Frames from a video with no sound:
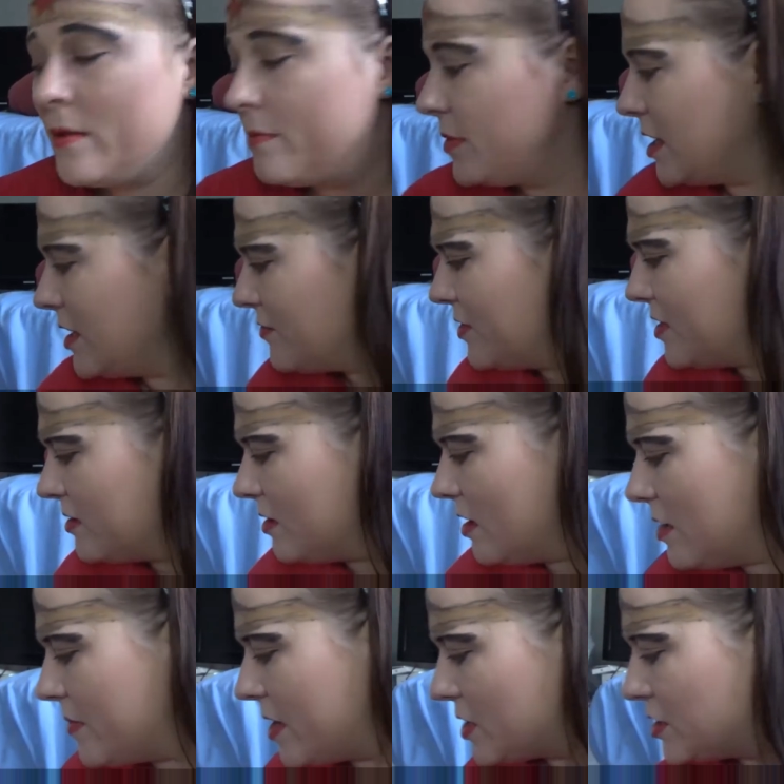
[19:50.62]
But I think
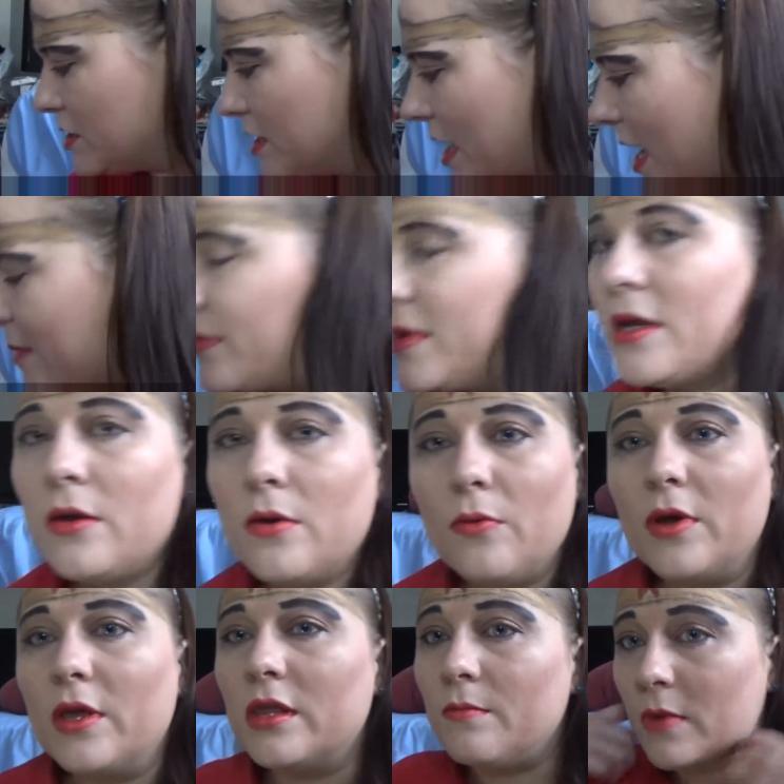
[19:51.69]
I'm actually happy
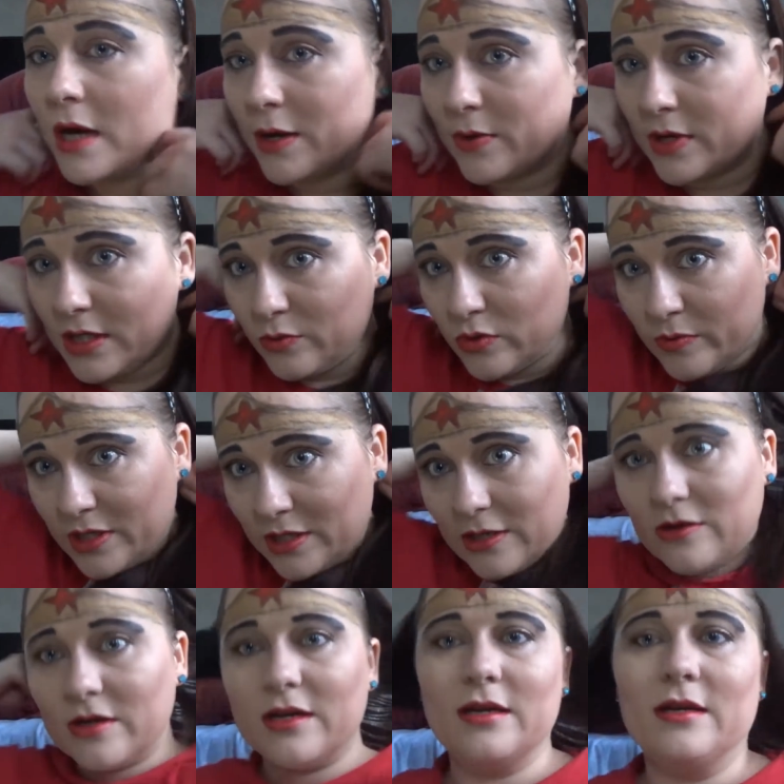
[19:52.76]
with my Wonder Woman
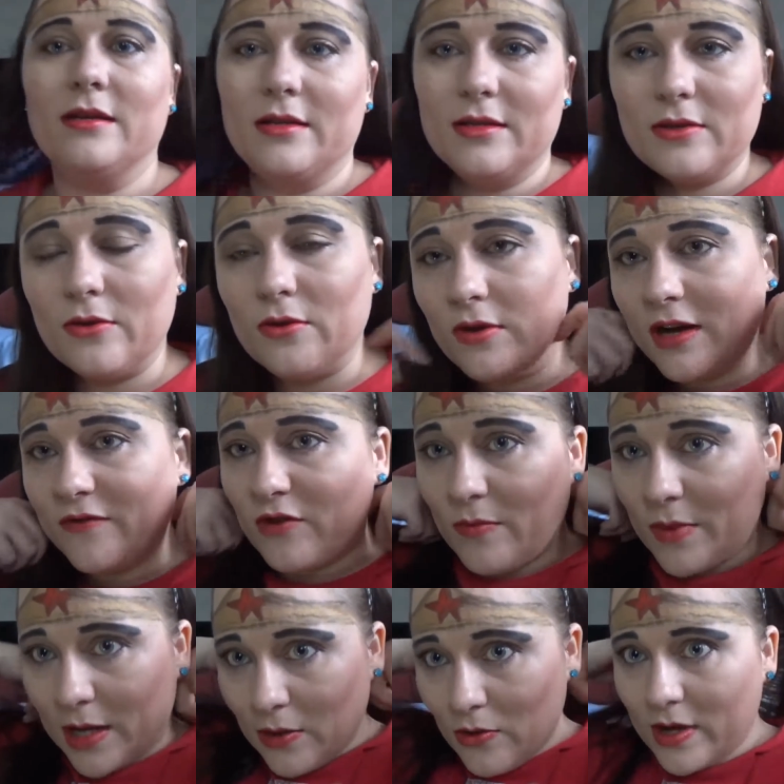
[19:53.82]
look. So I've
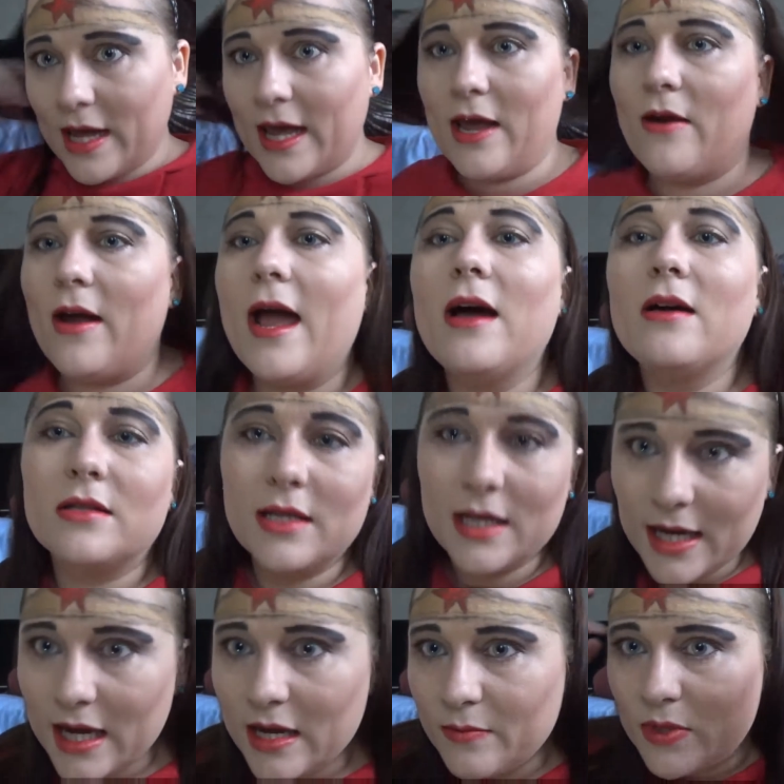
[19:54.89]
got my long hair out
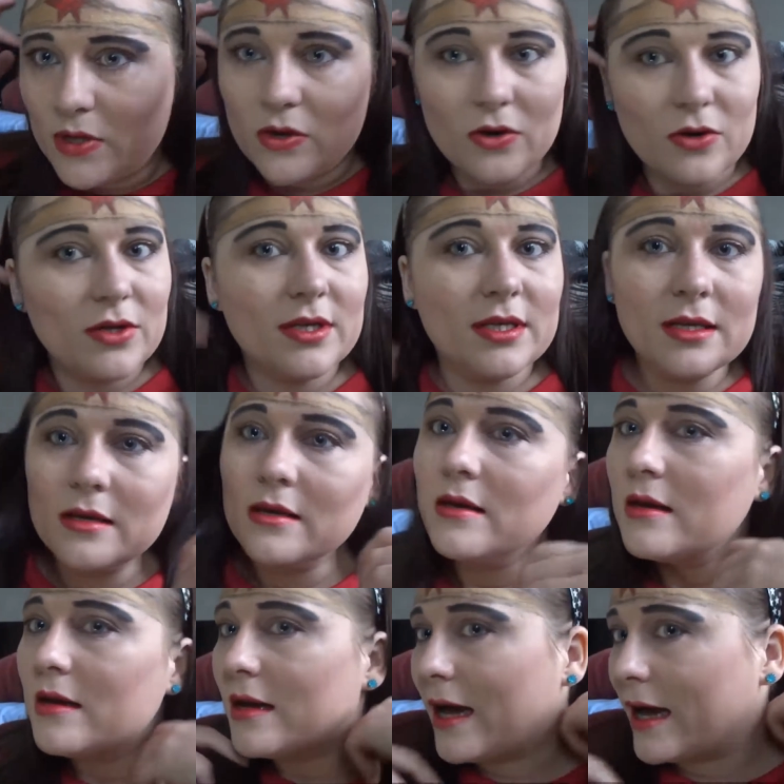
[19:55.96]
today because
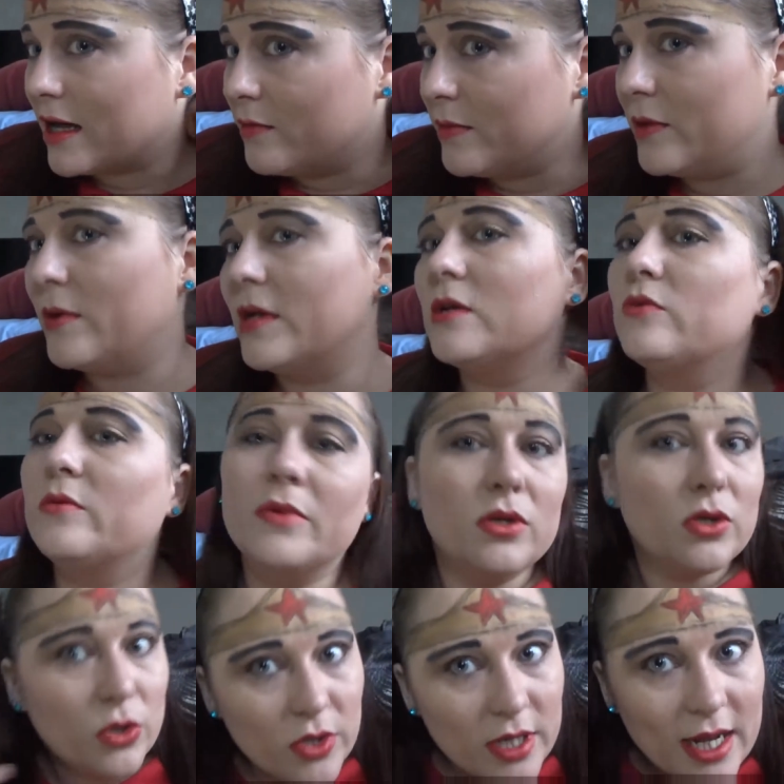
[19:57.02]
I can be Wonder
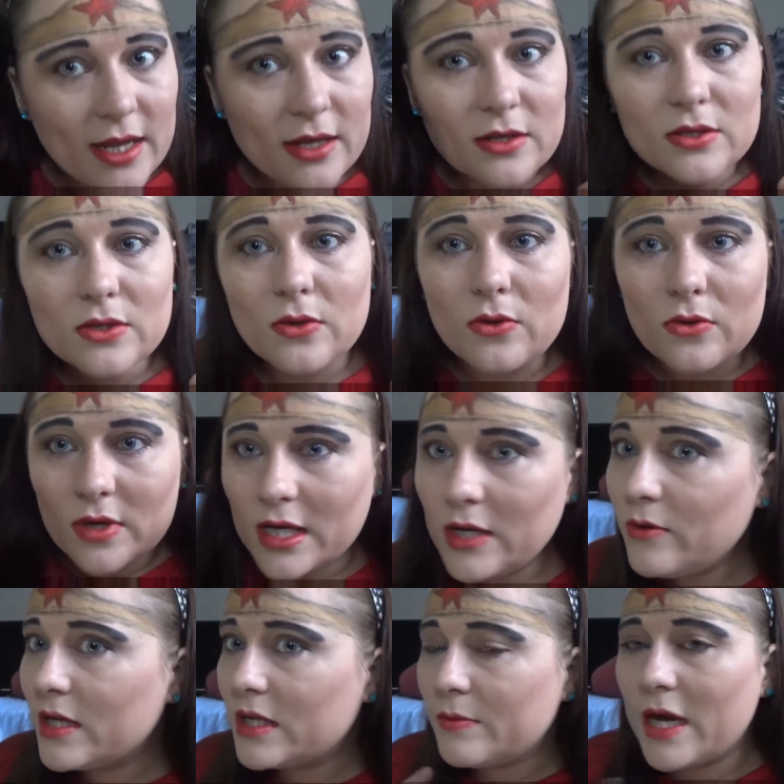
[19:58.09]
Woman today, so
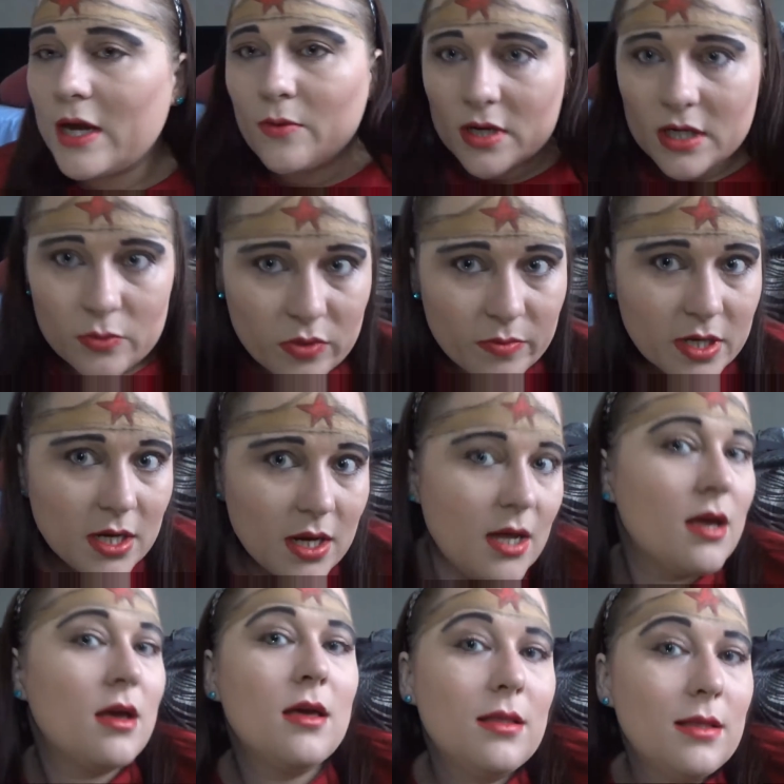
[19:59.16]
here is my Wonder Woman
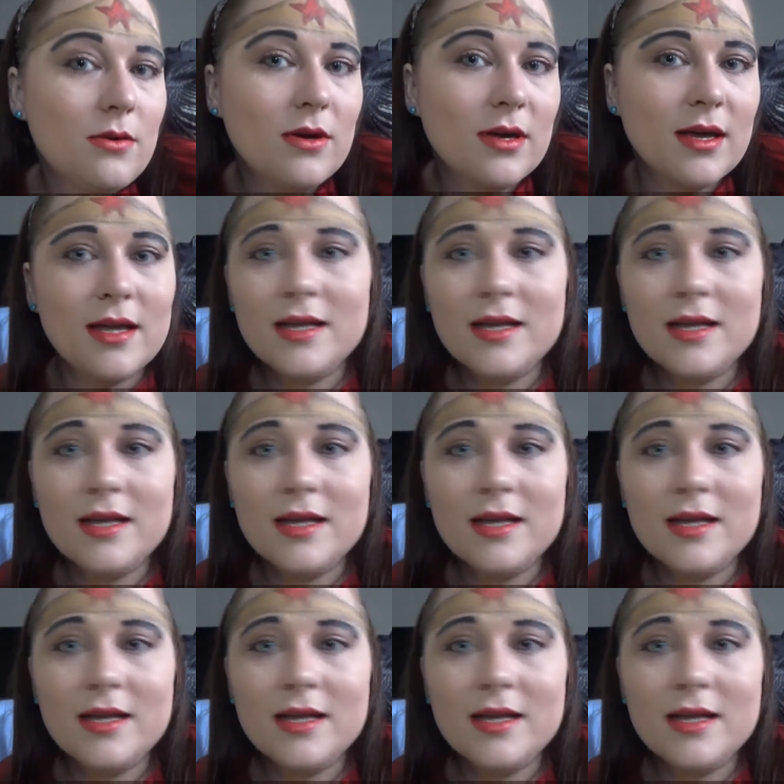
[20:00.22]
look.